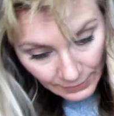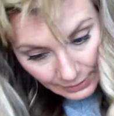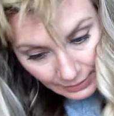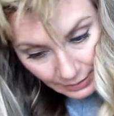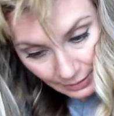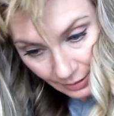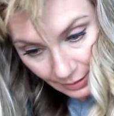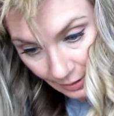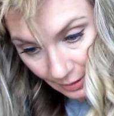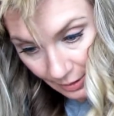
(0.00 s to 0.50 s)

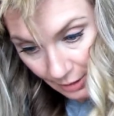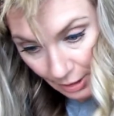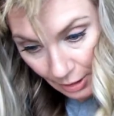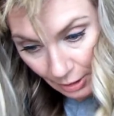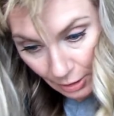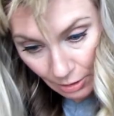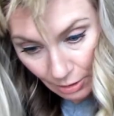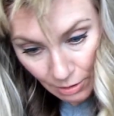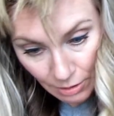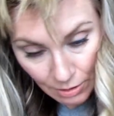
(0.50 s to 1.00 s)
This is
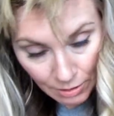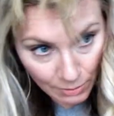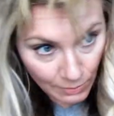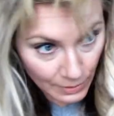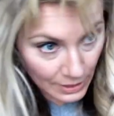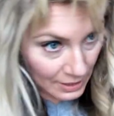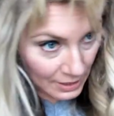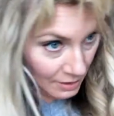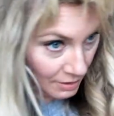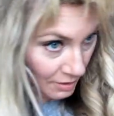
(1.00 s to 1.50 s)
a long
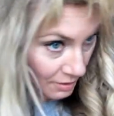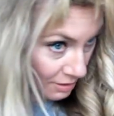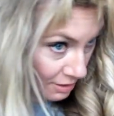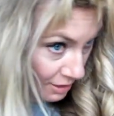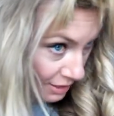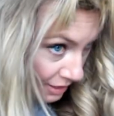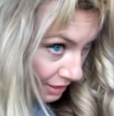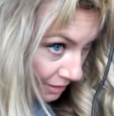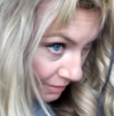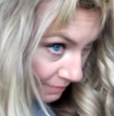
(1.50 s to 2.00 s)
way to do your
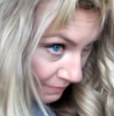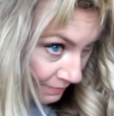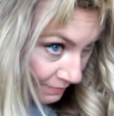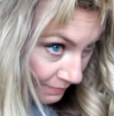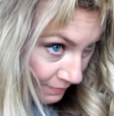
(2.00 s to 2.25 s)
hair.